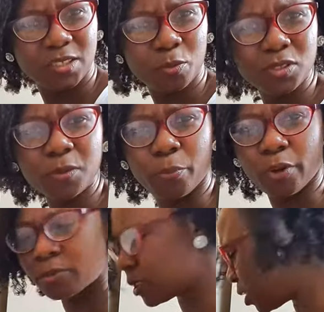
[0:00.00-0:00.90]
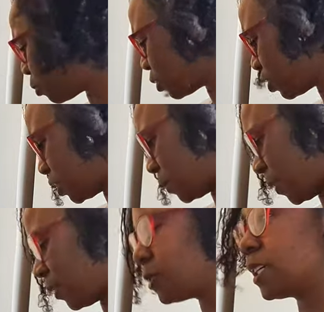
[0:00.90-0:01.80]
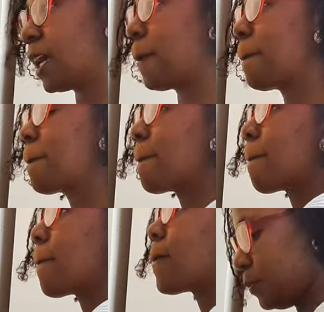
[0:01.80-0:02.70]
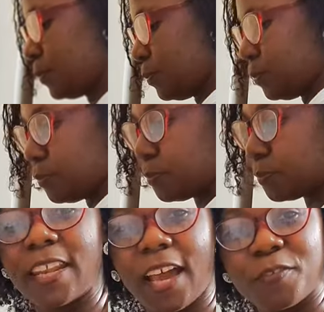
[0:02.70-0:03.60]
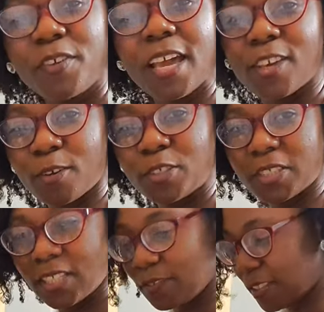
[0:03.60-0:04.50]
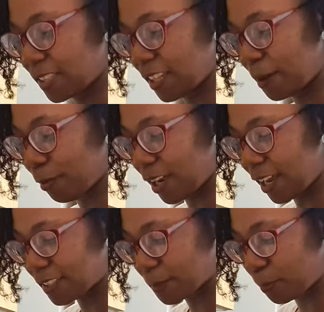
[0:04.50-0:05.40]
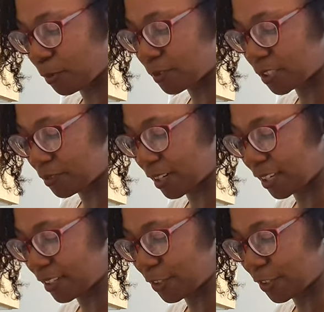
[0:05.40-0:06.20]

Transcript: the water boil? Did the water just boil? Yeah. I feel like you could just leave this in there, but I like to pour it directly